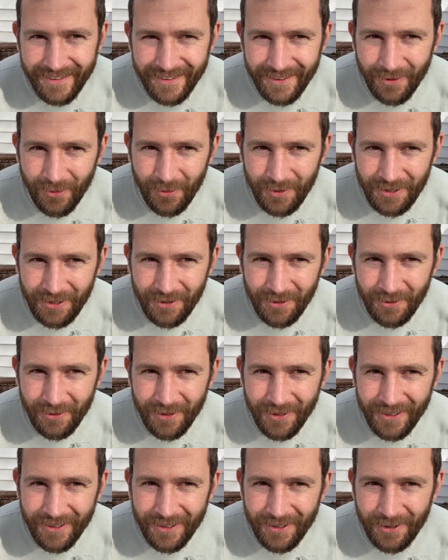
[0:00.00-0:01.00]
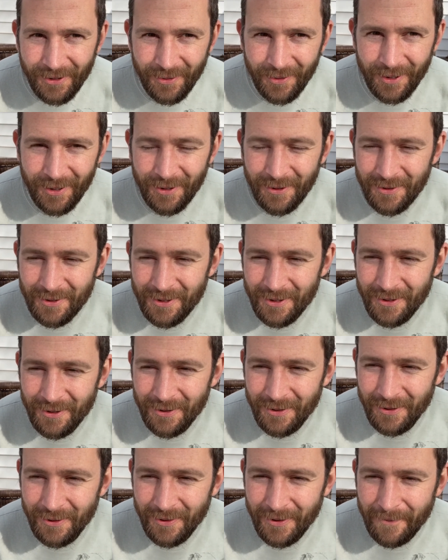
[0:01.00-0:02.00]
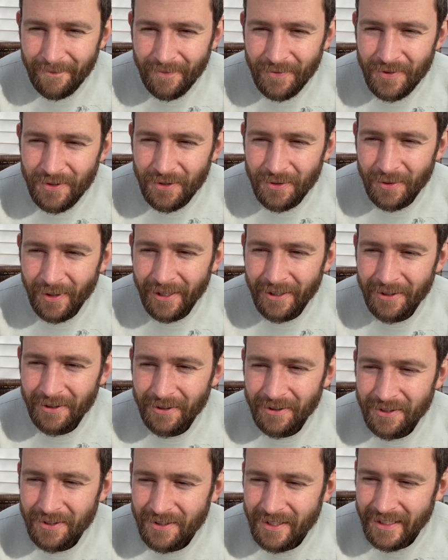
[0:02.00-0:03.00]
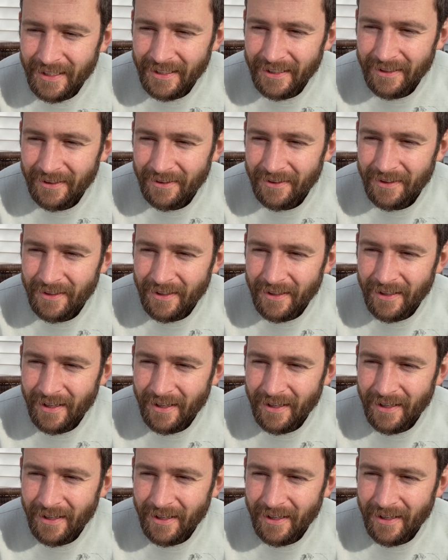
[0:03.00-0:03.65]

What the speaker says: when you grow to understand